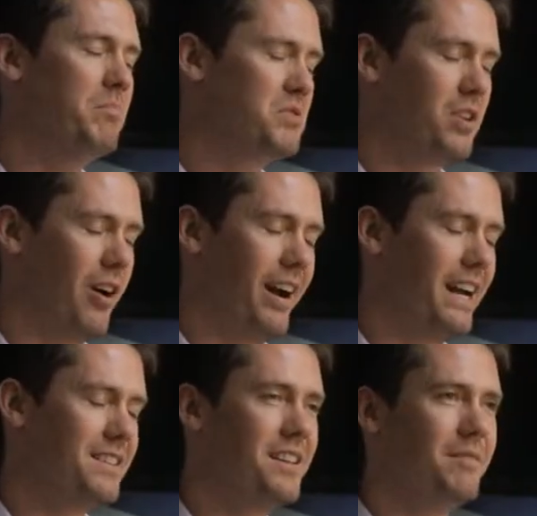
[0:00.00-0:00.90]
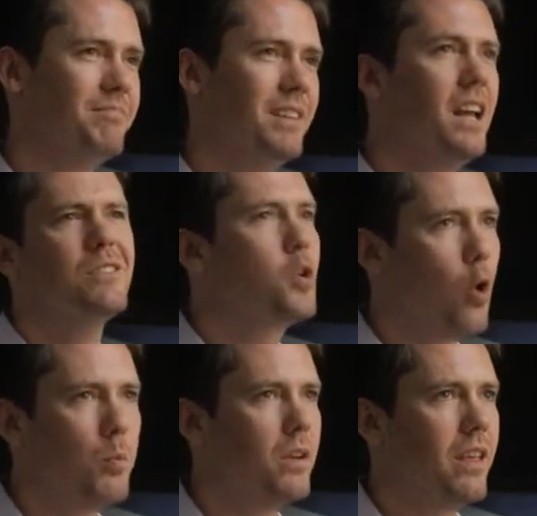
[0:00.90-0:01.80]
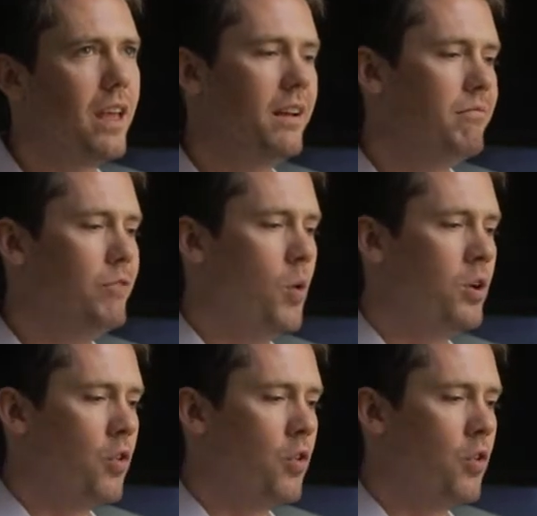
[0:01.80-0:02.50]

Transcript: sorry, it's a it's a corporate thing. No one